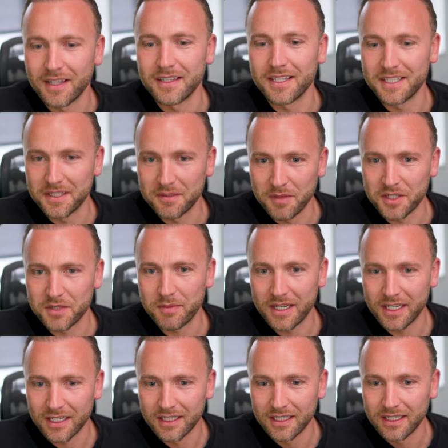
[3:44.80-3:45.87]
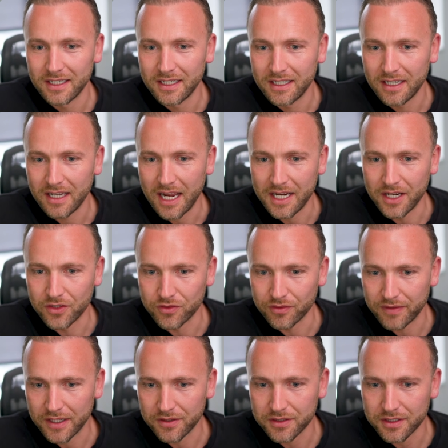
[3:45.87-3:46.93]
this is much better.
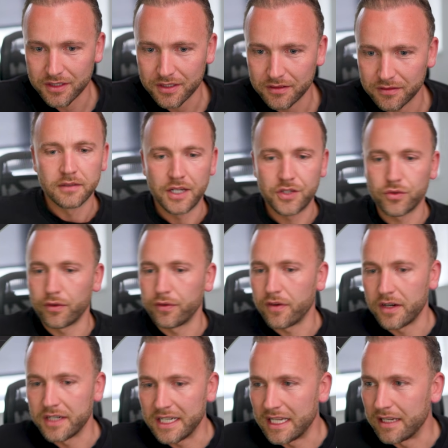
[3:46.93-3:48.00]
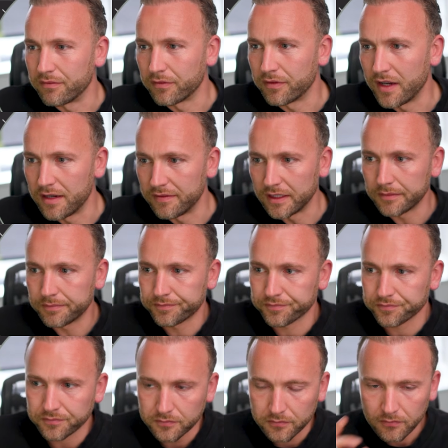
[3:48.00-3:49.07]
800,000. Let's refine it even further.
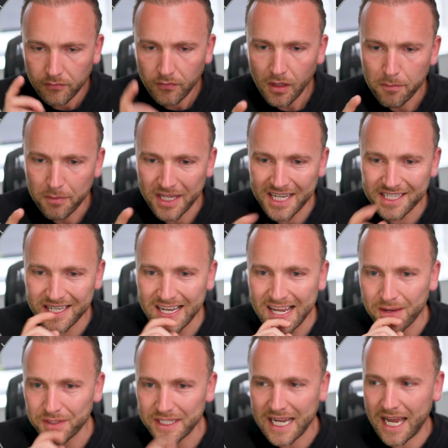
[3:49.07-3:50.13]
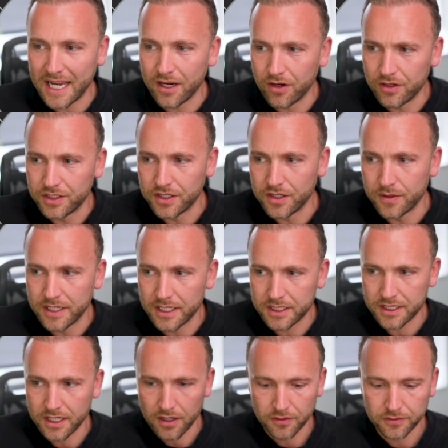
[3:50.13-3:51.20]
But let's allow the AI to do it
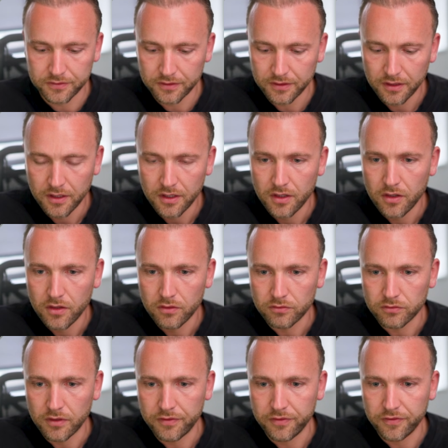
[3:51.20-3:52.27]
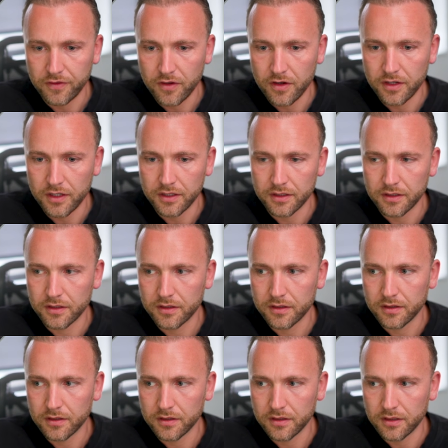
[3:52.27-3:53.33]
itself. Refine
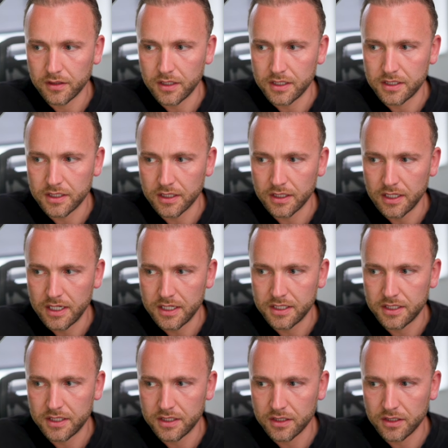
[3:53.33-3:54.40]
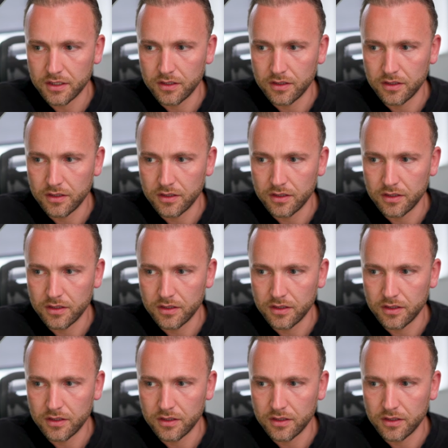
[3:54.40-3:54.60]
this list